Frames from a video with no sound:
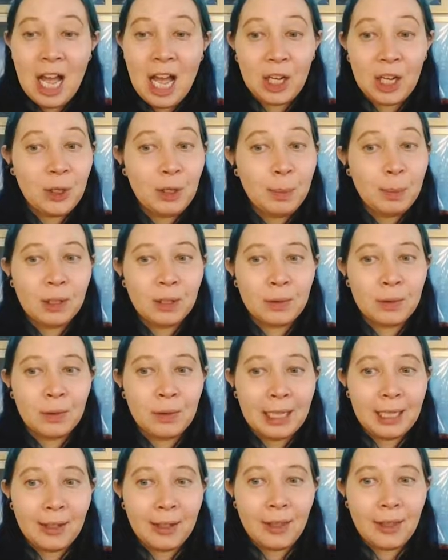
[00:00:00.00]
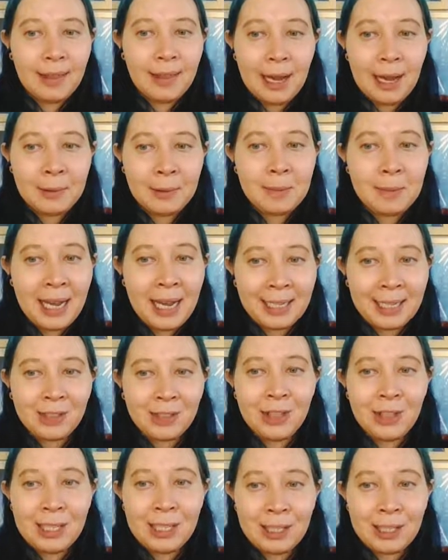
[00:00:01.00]
I could put a wreath. That would
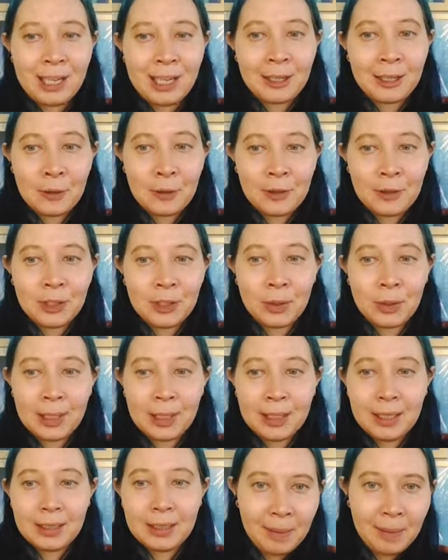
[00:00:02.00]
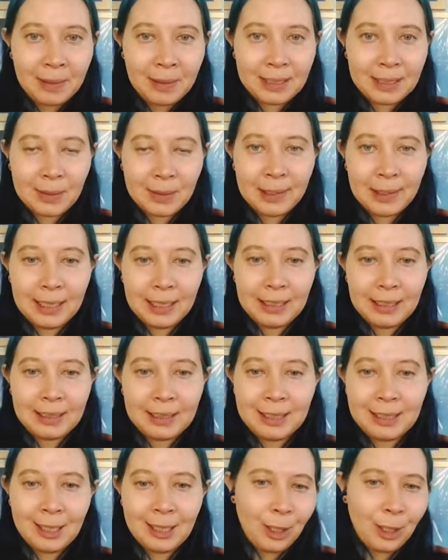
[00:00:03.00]
match the aesthetic for sure. Maybe this one.
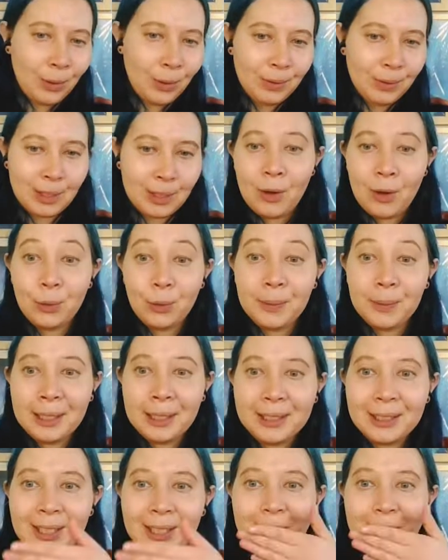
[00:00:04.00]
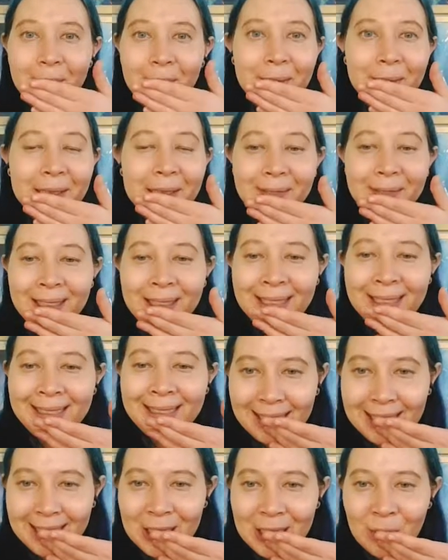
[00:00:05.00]
That's cute. Oh my gosh, I could put one of
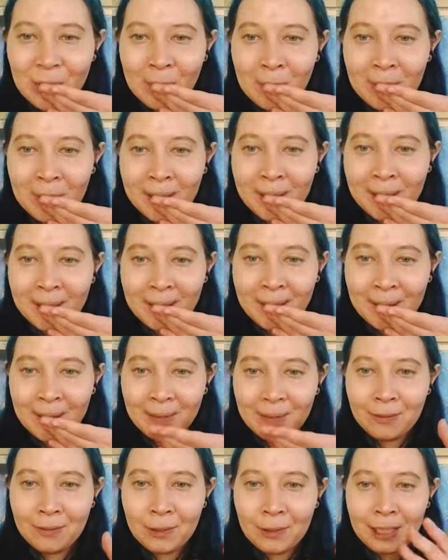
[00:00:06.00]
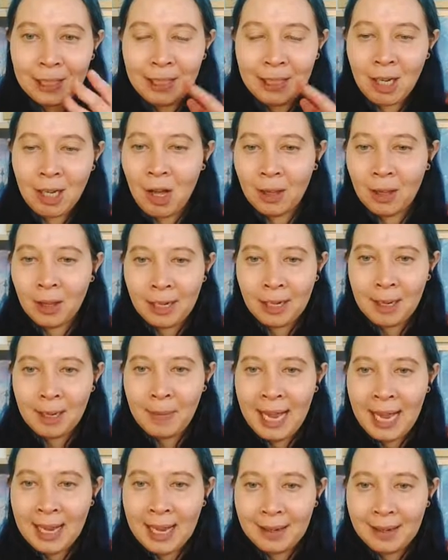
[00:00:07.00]
these. This is from the free holiday
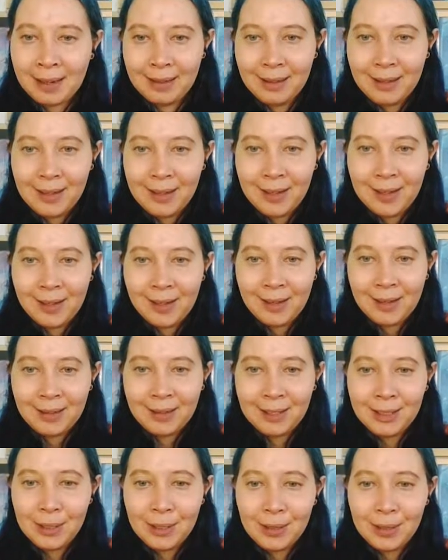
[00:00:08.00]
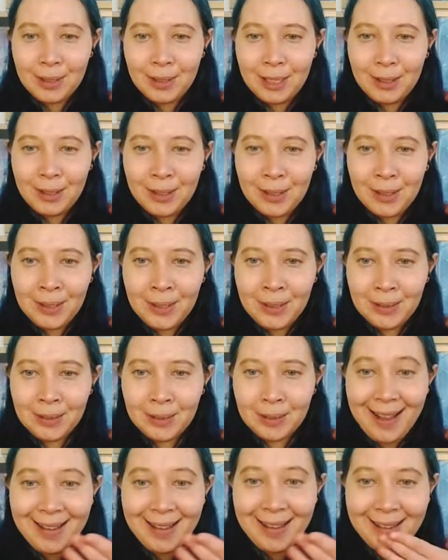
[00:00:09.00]
pack. Oh, so cute.
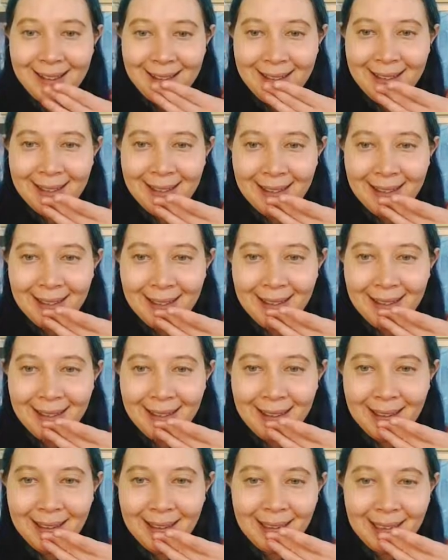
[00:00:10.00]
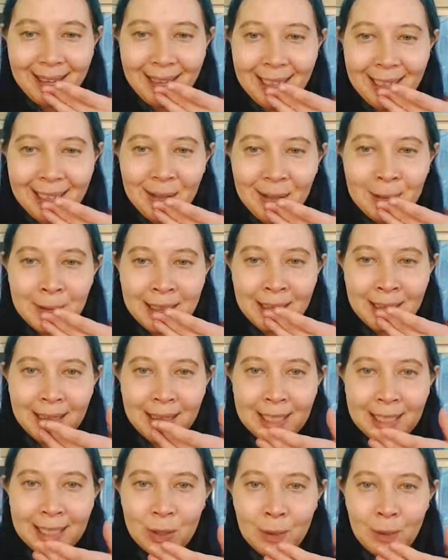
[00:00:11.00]
Oh, I think I want
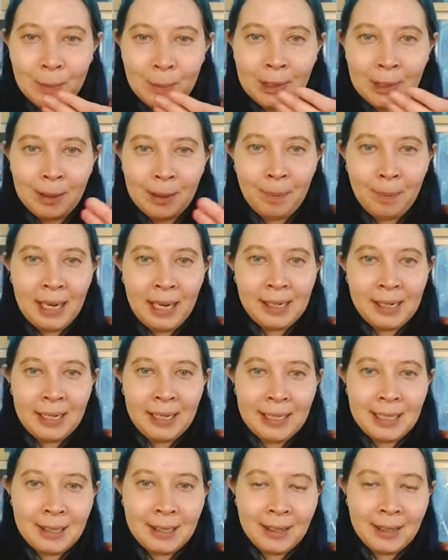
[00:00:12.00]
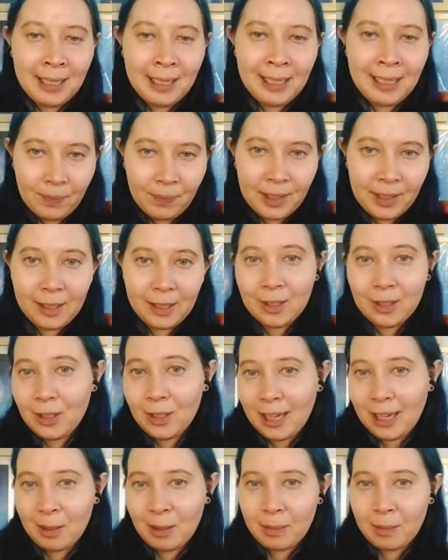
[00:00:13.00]
this one with the berries on it. I could do
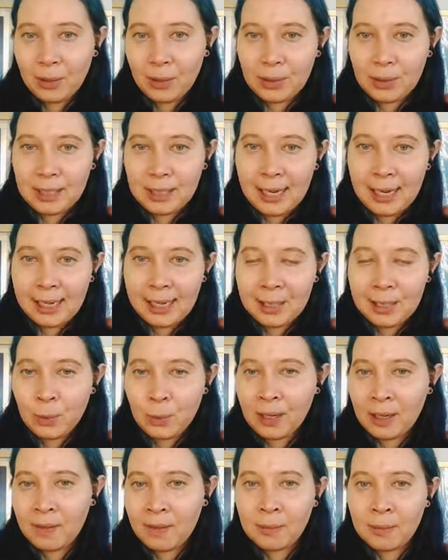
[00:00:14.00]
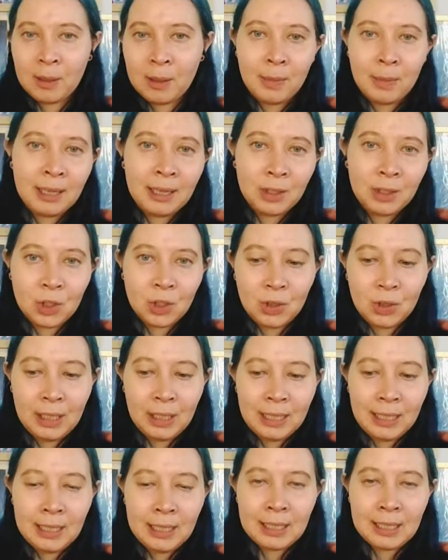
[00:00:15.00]
that on both sides. One of them could be the
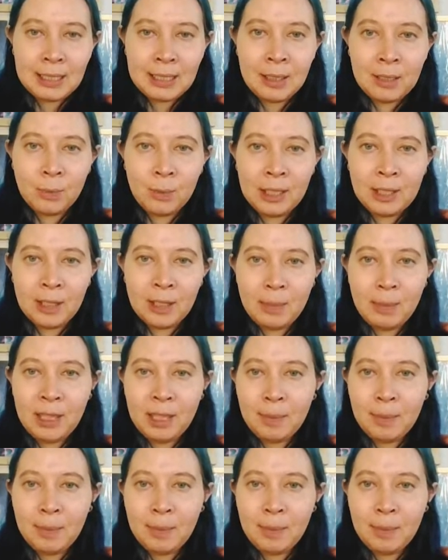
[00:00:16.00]
trees and then one could be the